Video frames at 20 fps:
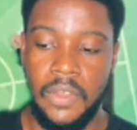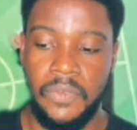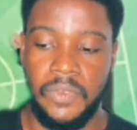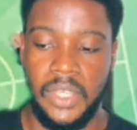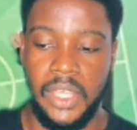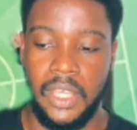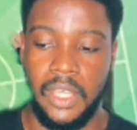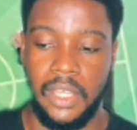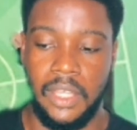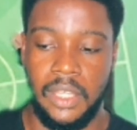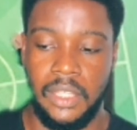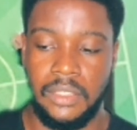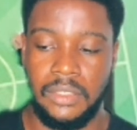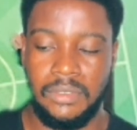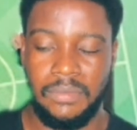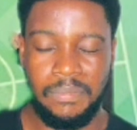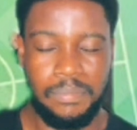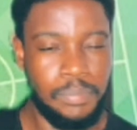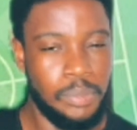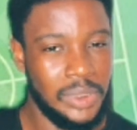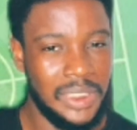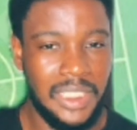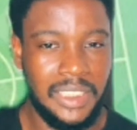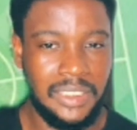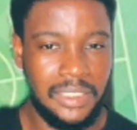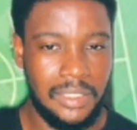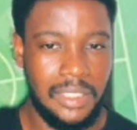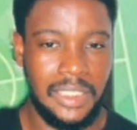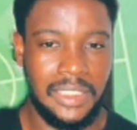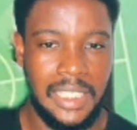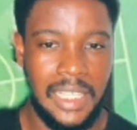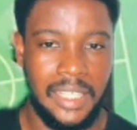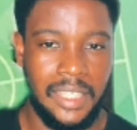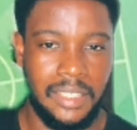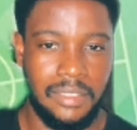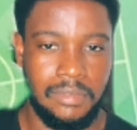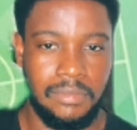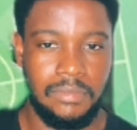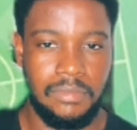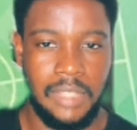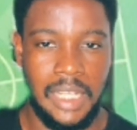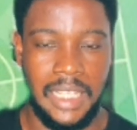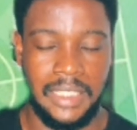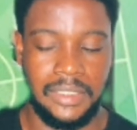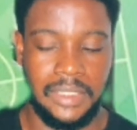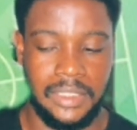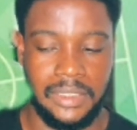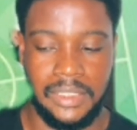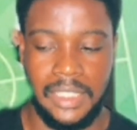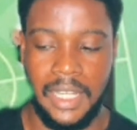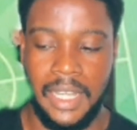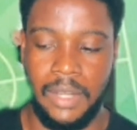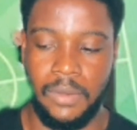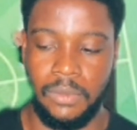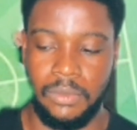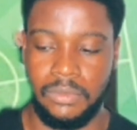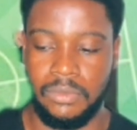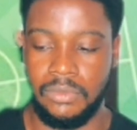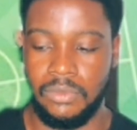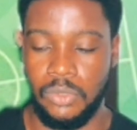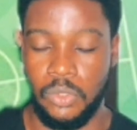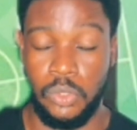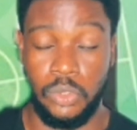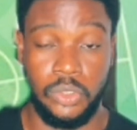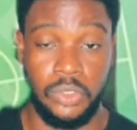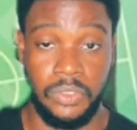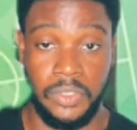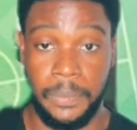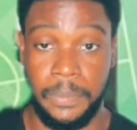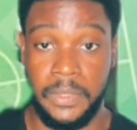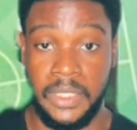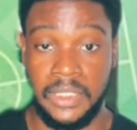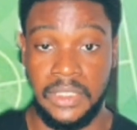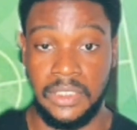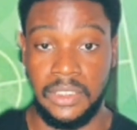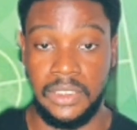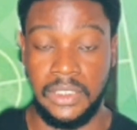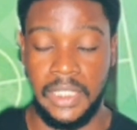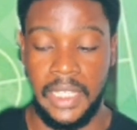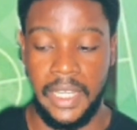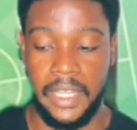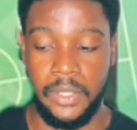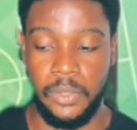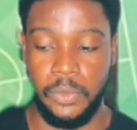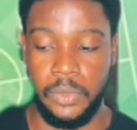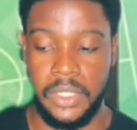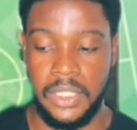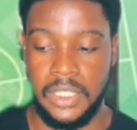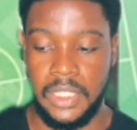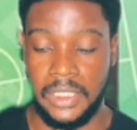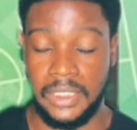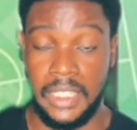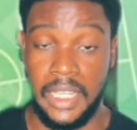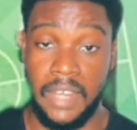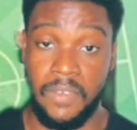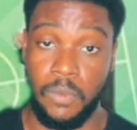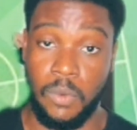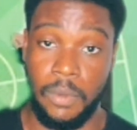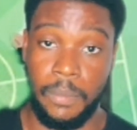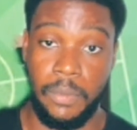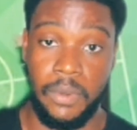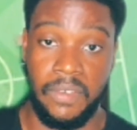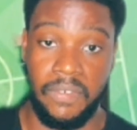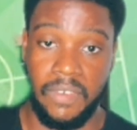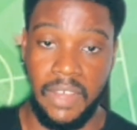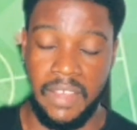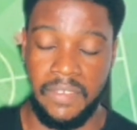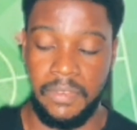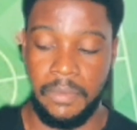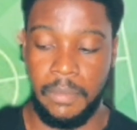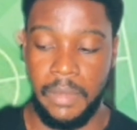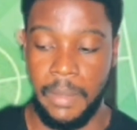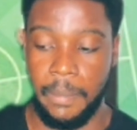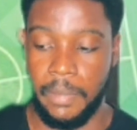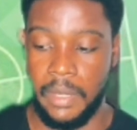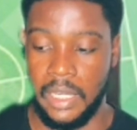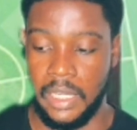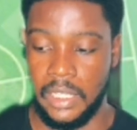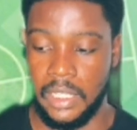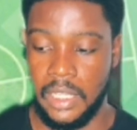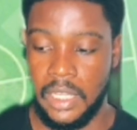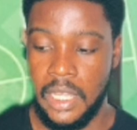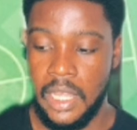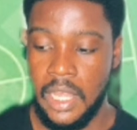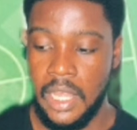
yeah, potential attacking assets that I would look to replace in DIU with, as I have 1.5 in my bank.